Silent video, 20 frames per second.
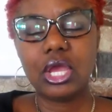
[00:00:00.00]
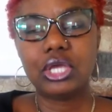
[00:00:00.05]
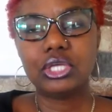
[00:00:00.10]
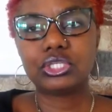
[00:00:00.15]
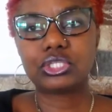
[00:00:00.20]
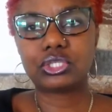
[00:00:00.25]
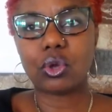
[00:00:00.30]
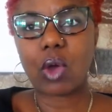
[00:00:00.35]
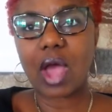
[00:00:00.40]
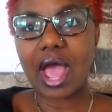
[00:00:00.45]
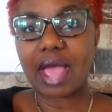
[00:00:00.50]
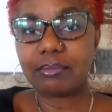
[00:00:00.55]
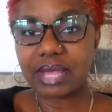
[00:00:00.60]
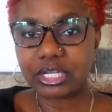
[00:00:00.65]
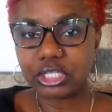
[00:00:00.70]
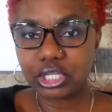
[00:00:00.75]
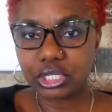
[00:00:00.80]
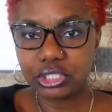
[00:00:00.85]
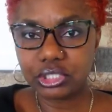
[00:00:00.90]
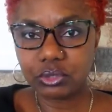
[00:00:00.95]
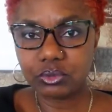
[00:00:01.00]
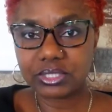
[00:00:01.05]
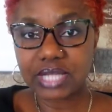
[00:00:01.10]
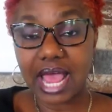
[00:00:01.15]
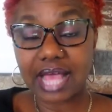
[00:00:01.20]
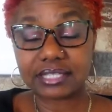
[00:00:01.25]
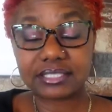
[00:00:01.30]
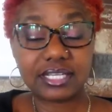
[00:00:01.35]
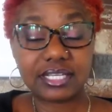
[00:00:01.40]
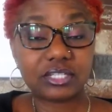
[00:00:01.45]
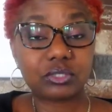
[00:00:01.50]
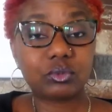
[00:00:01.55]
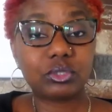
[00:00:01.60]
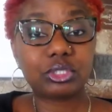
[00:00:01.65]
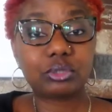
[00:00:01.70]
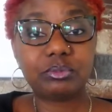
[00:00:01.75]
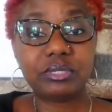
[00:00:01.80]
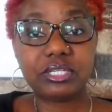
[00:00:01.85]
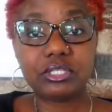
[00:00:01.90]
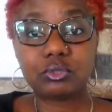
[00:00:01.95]
So I mentioned 2 tactics,
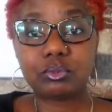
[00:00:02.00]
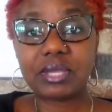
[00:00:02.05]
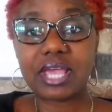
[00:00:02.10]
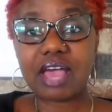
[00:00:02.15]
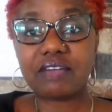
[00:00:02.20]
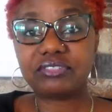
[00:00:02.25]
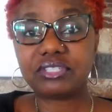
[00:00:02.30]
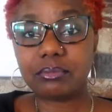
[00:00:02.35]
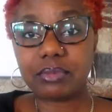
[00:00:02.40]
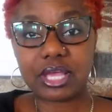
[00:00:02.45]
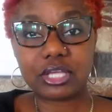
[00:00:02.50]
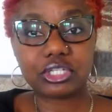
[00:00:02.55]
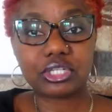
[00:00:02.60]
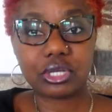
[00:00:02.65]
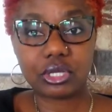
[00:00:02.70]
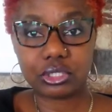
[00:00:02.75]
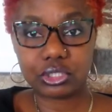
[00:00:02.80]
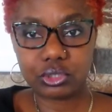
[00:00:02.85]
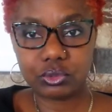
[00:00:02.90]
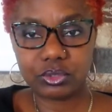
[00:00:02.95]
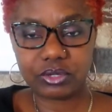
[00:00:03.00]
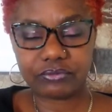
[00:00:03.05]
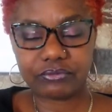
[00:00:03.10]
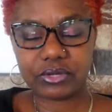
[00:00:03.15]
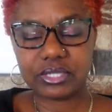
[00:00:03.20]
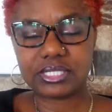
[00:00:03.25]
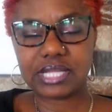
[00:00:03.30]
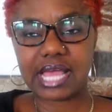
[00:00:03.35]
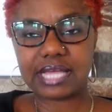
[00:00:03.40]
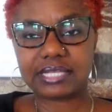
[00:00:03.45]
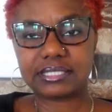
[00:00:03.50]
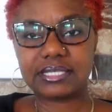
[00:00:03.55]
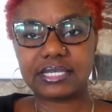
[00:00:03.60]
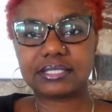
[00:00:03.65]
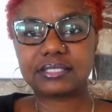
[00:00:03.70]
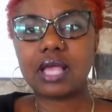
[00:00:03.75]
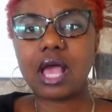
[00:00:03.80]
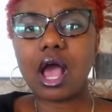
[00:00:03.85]
which means we have to measure 2 different tactics.